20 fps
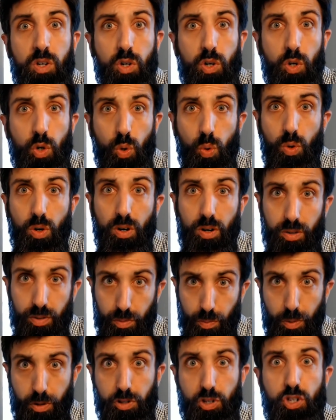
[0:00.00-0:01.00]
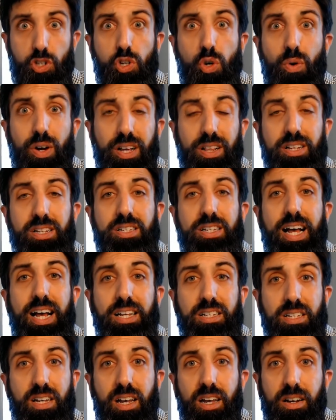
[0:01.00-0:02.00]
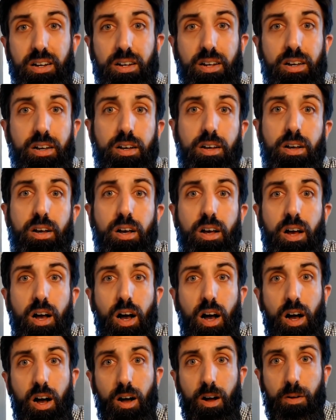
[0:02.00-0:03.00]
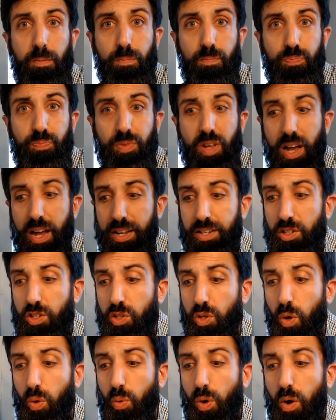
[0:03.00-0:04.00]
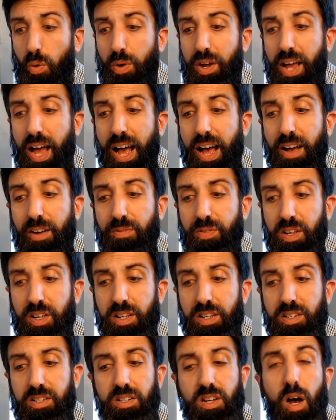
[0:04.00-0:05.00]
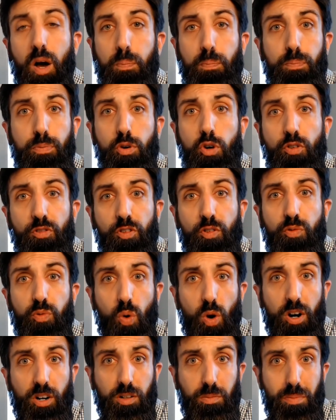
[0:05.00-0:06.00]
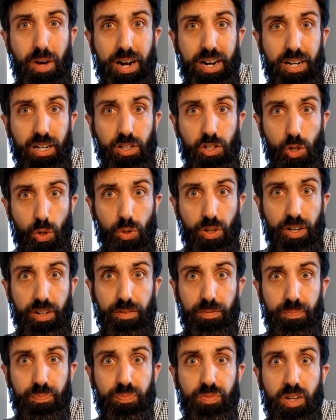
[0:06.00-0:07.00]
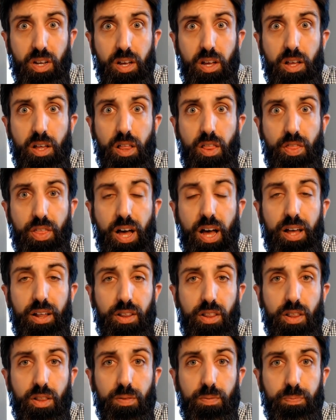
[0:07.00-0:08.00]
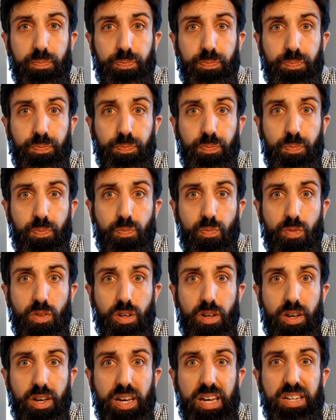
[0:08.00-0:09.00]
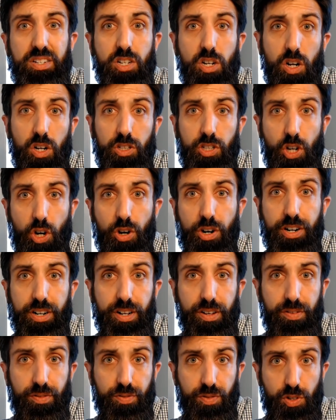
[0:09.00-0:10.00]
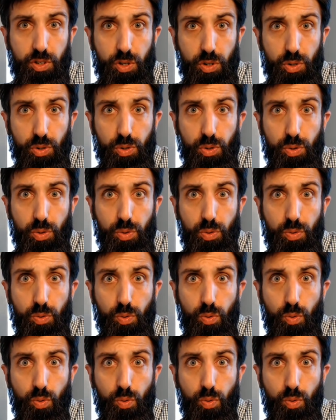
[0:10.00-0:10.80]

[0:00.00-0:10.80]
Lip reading: who were pursuing this asset. And so what we have is a proof of work mining token that is an alternative to